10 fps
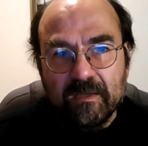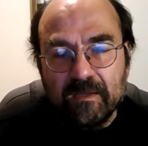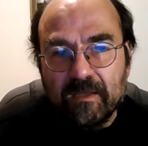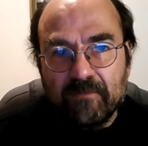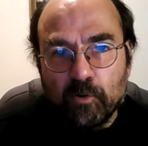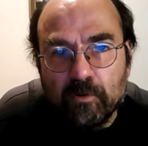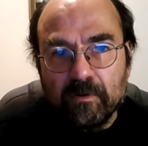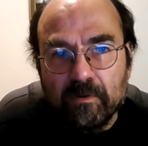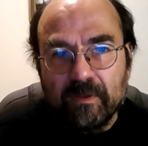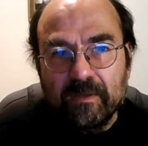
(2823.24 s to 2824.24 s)
if you're
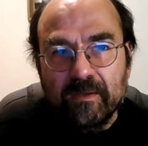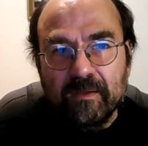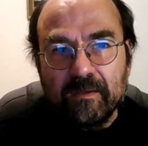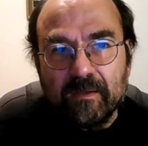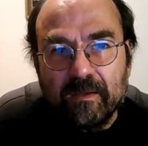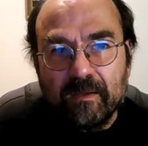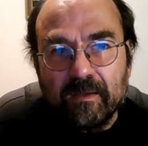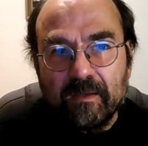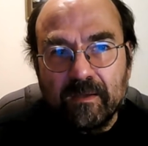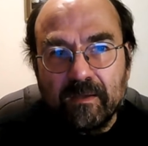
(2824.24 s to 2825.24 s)

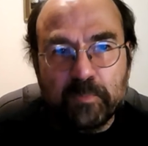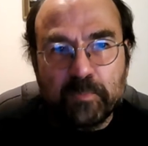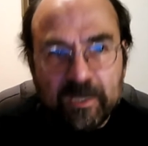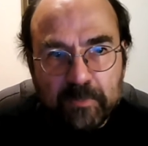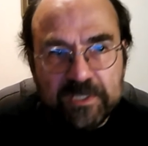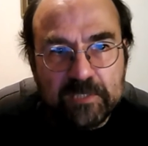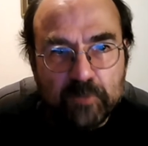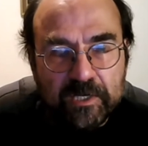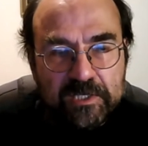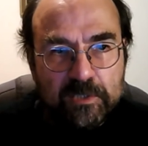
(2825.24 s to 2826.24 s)
inspired by
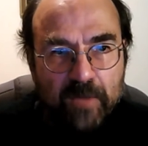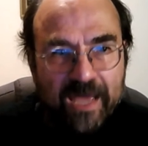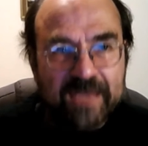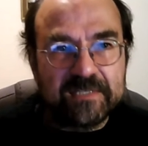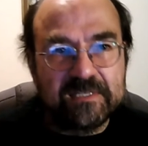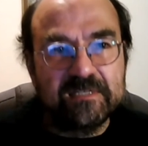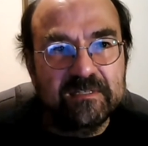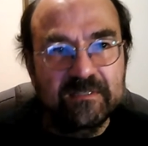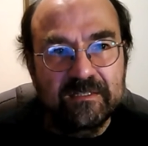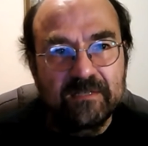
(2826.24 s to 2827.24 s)
someone else who has
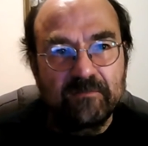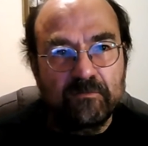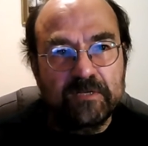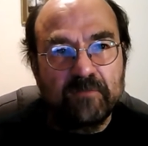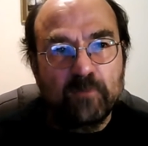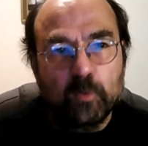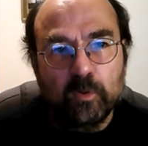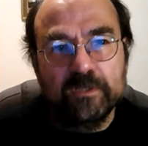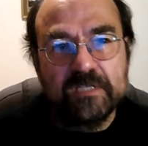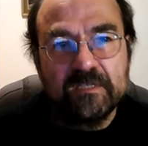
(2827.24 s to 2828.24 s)
really different
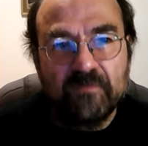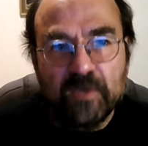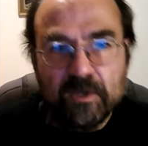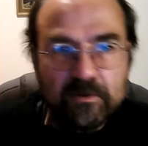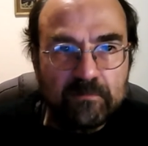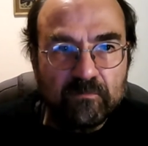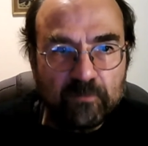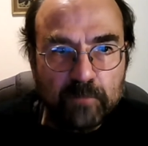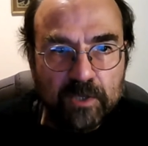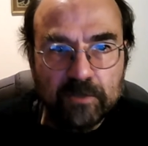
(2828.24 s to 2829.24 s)
qualities from
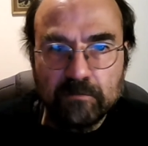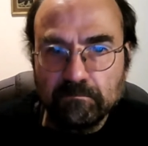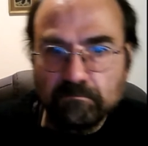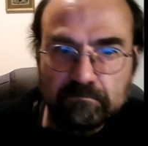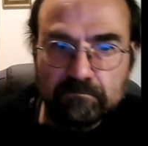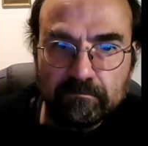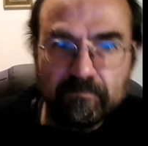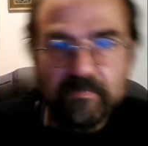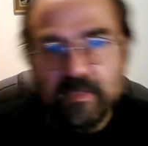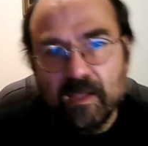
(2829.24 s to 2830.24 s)
you,
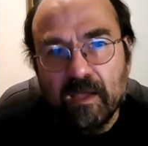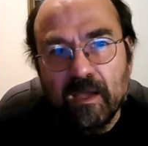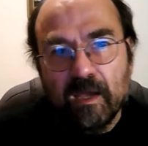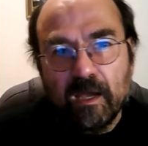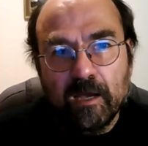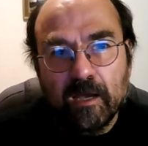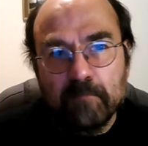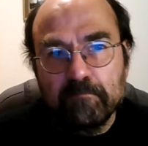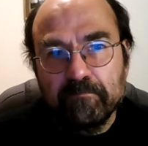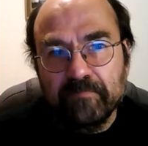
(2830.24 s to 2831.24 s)

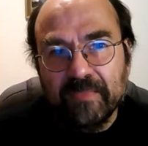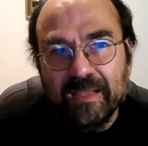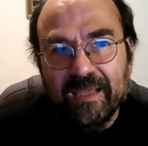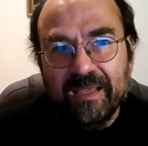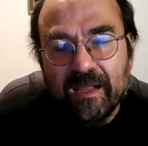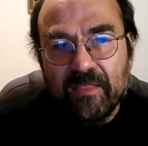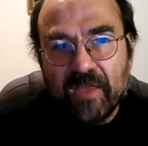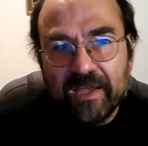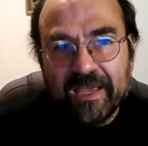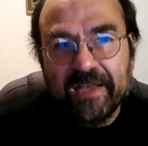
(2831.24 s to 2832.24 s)

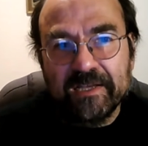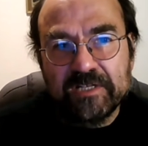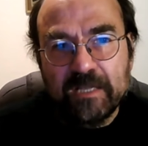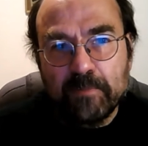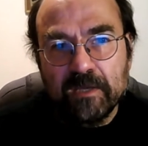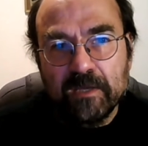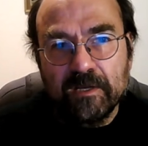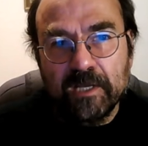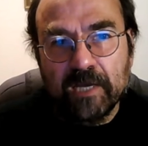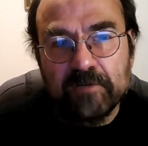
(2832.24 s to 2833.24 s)
that can actually be an
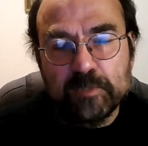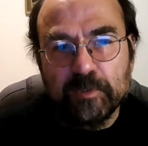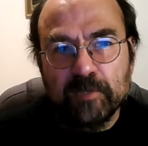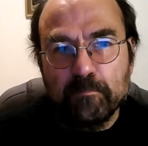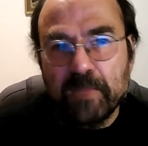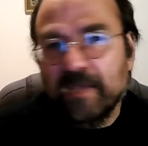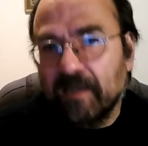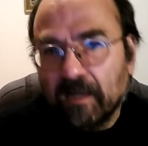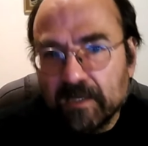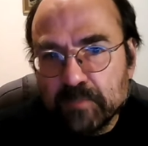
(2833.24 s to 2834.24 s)
encouragement, and being in
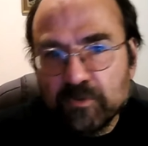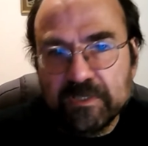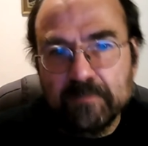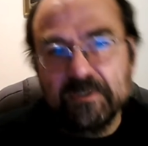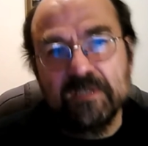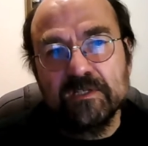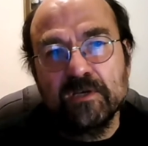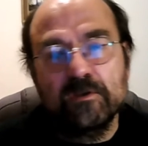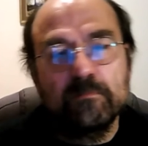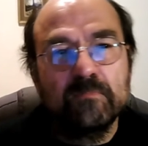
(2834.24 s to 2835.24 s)
close proximity to
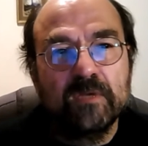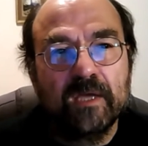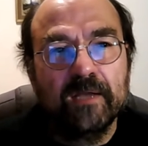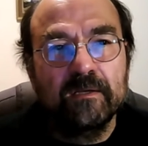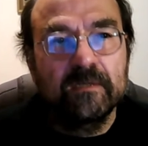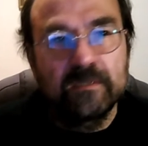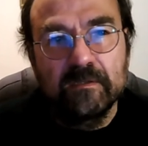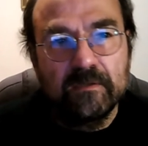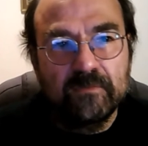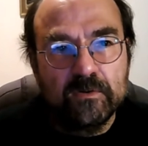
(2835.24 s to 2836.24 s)
them can, of
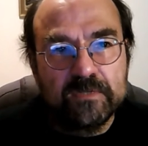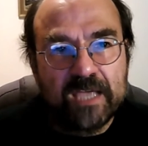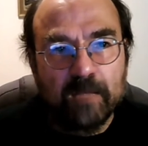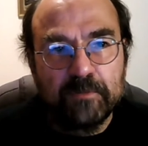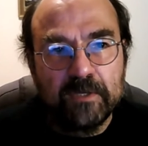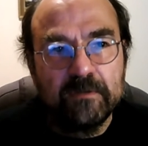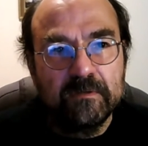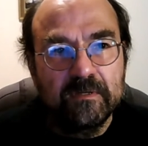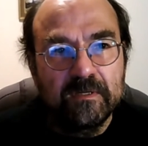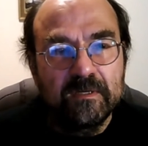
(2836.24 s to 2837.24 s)
course, help you
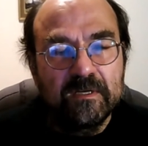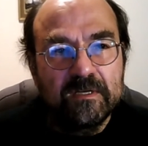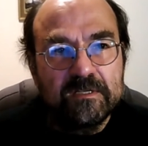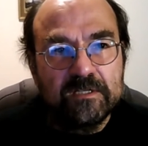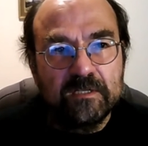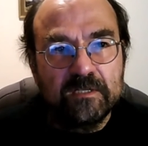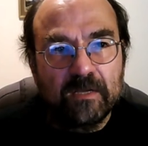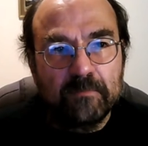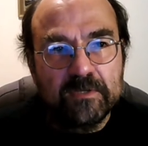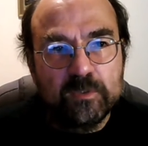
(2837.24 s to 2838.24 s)
to
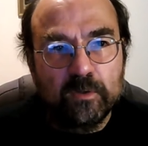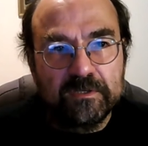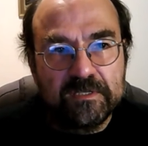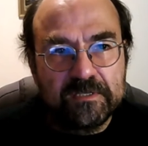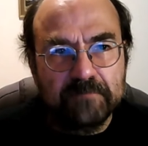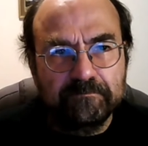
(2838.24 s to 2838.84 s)
develop those qualities.